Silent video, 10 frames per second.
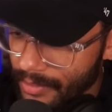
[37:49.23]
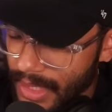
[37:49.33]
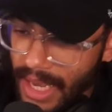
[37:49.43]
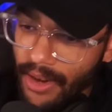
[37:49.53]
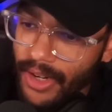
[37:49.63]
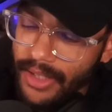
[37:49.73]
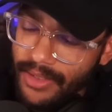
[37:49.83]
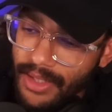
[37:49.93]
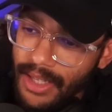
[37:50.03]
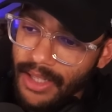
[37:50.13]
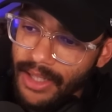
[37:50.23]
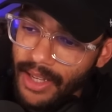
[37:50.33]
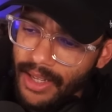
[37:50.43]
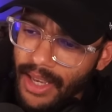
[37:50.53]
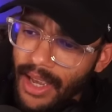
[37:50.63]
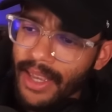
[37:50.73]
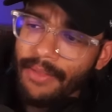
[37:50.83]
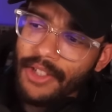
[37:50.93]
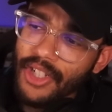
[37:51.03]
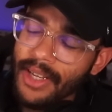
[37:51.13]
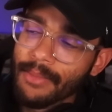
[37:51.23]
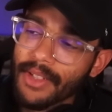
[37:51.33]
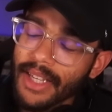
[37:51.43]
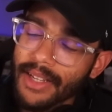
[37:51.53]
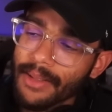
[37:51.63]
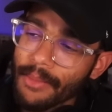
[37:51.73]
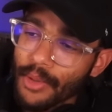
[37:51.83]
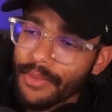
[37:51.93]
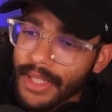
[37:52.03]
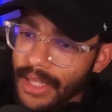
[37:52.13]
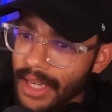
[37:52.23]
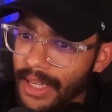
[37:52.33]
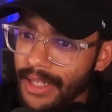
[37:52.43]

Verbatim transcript: Eric's kid, Kevin James' kid in the movie,